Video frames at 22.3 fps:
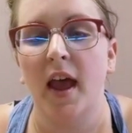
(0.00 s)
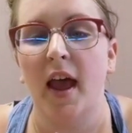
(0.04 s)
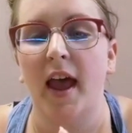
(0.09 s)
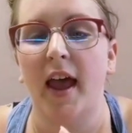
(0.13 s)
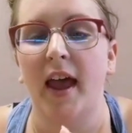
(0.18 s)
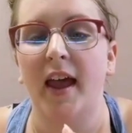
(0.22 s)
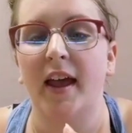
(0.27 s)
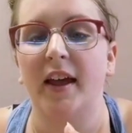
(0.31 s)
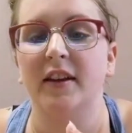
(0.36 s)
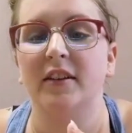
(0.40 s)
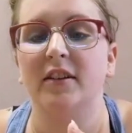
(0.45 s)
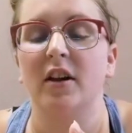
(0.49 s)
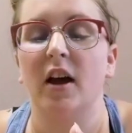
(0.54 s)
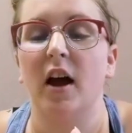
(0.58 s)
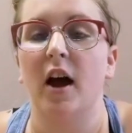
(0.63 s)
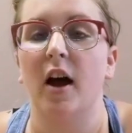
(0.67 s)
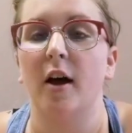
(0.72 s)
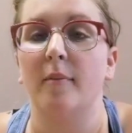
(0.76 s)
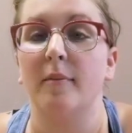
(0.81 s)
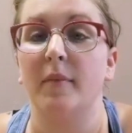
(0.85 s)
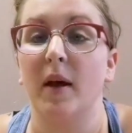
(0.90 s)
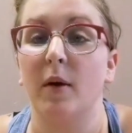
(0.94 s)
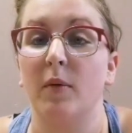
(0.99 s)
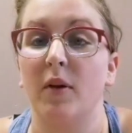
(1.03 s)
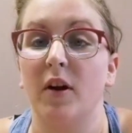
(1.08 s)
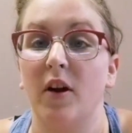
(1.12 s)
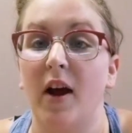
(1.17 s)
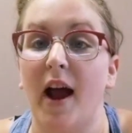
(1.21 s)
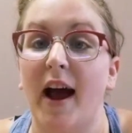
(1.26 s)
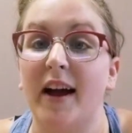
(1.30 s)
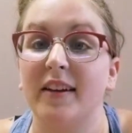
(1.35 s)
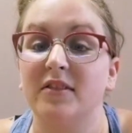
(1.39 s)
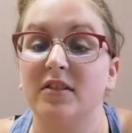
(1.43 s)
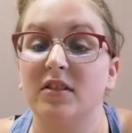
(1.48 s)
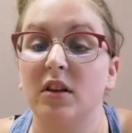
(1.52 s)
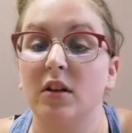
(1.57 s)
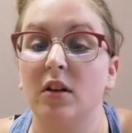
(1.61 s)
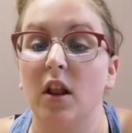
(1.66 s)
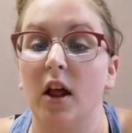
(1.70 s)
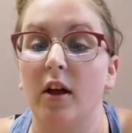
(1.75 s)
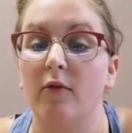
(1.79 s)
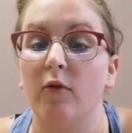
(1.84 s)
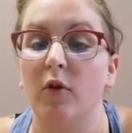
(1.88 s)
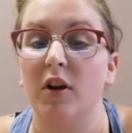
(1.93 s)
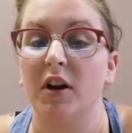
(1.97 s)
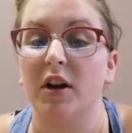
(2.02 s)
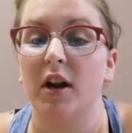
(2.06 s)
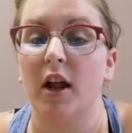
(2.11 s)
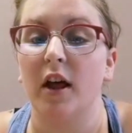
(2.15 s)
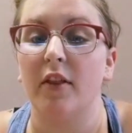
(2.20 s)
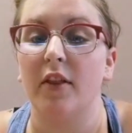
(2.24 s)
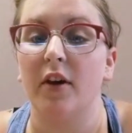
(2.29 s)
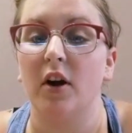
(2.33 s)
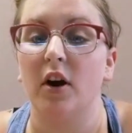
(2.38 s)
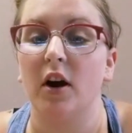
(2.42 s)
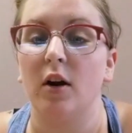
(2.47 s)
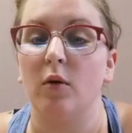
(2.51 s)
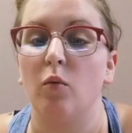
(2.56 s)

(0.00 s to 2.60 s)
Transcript: and that we are asked to love one another